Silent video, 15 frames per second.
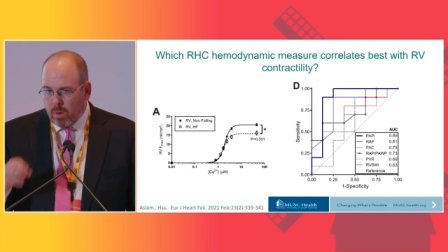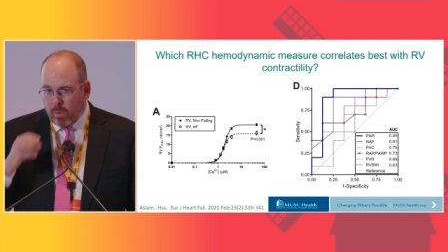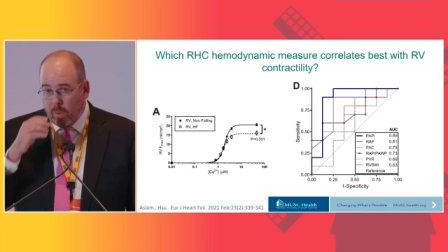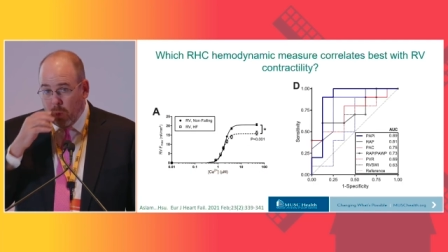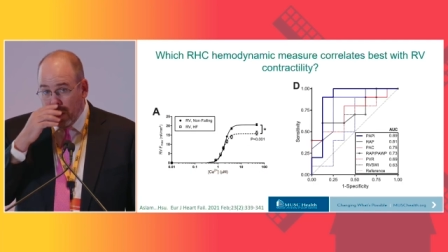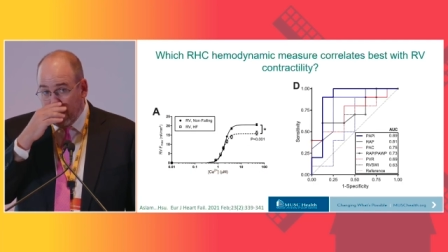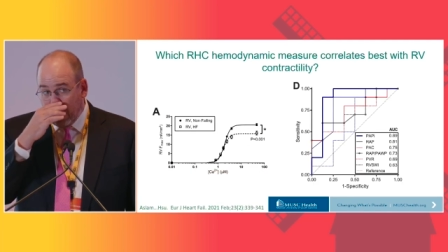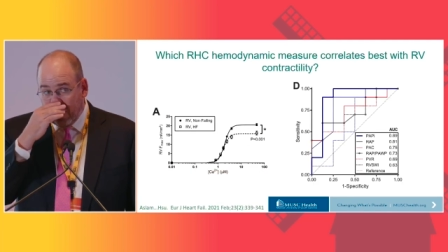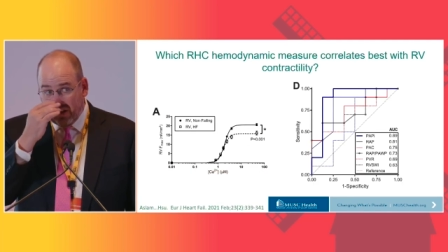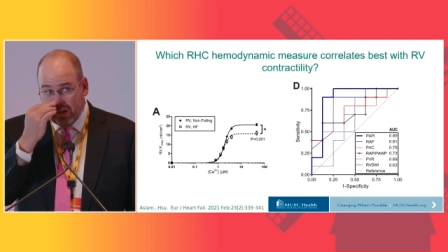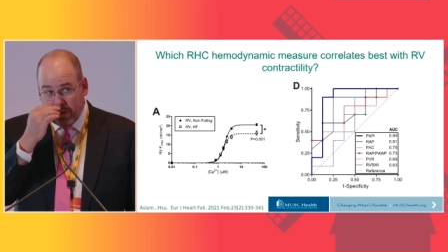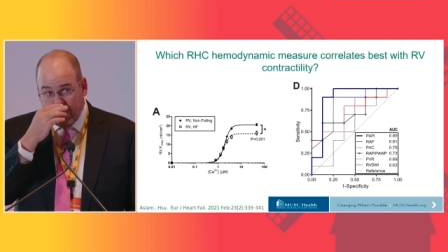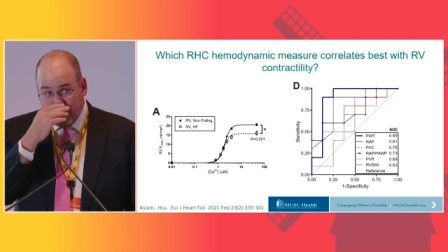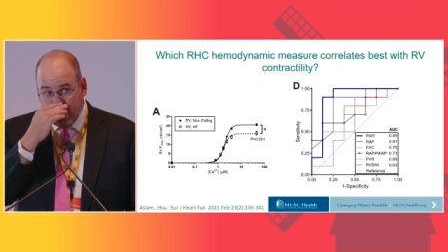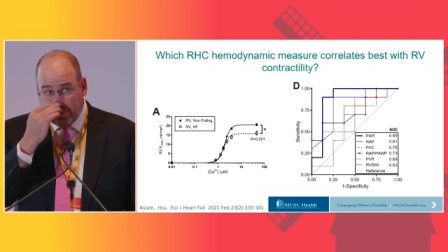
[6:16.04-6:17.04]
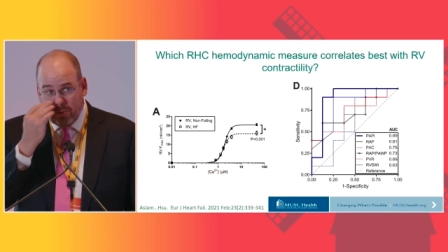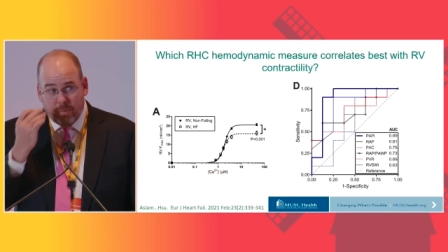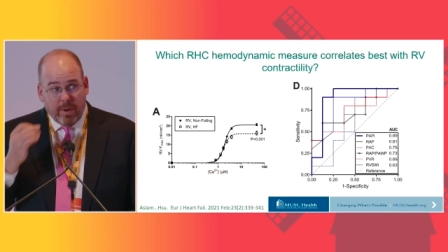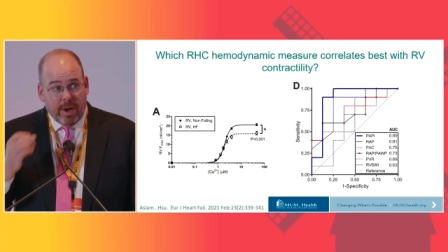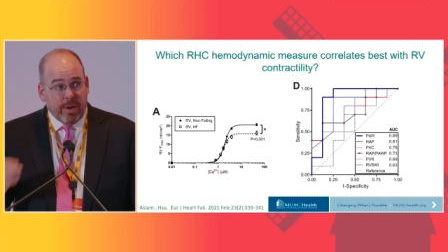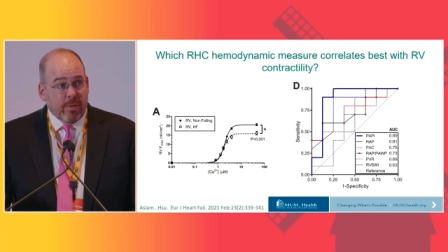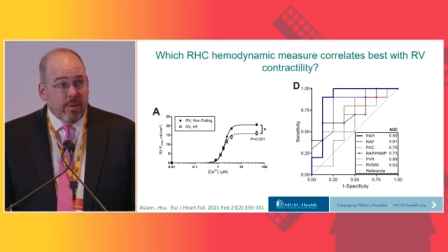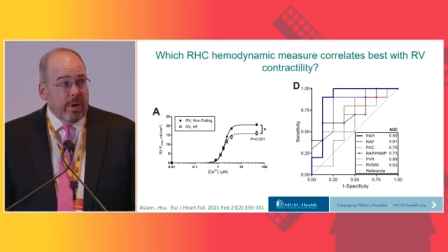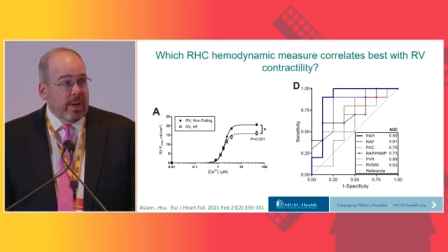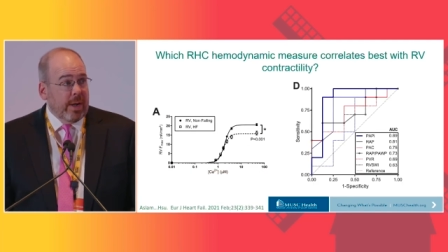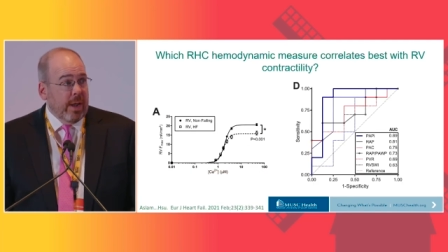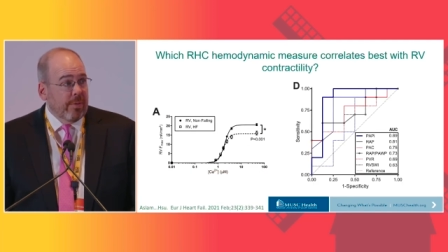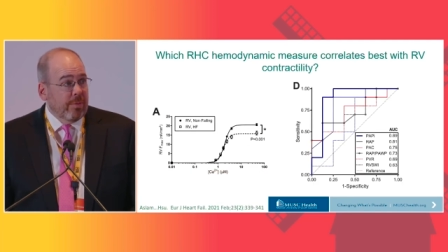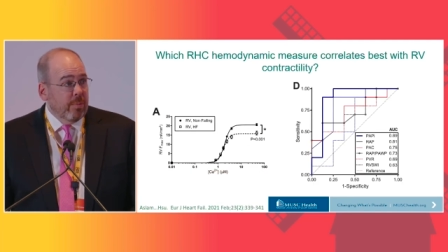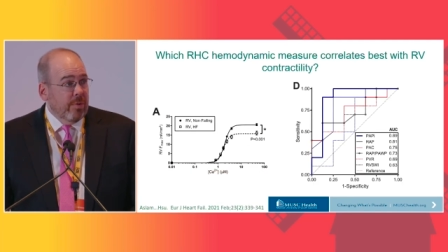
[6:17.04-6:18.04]
Well, what about just a simple right heart
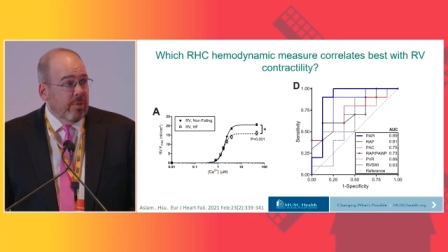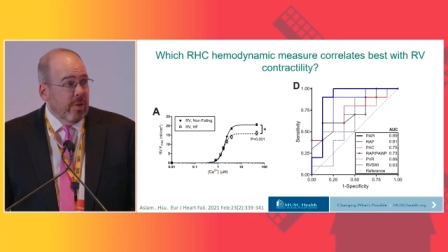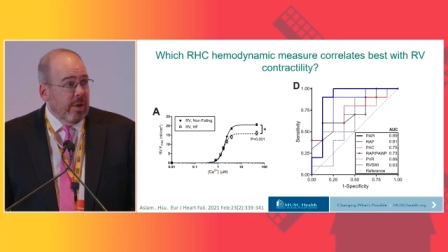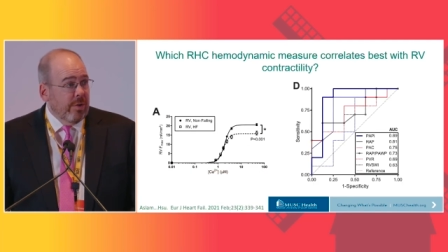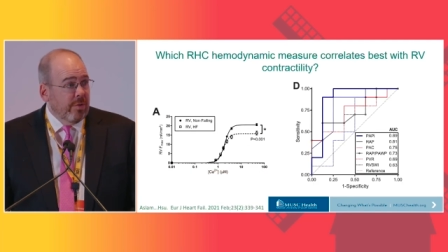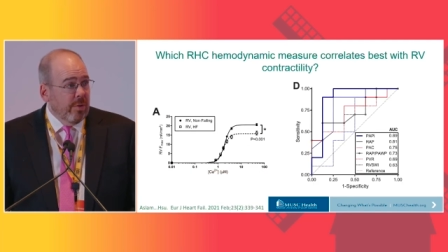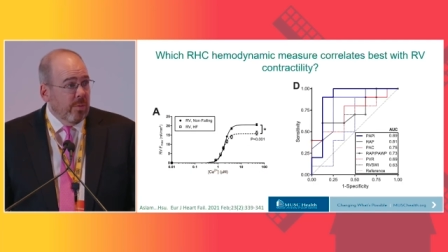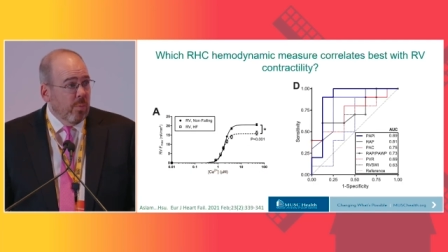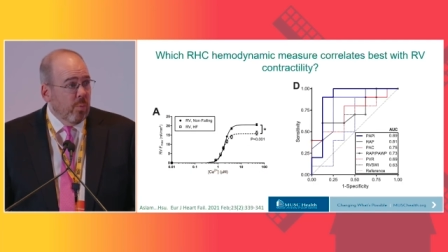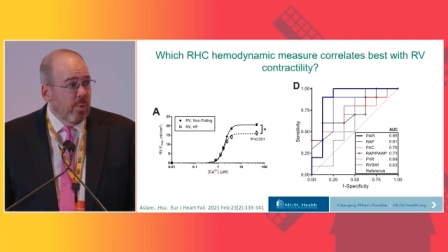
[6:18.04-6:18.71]
catheterization?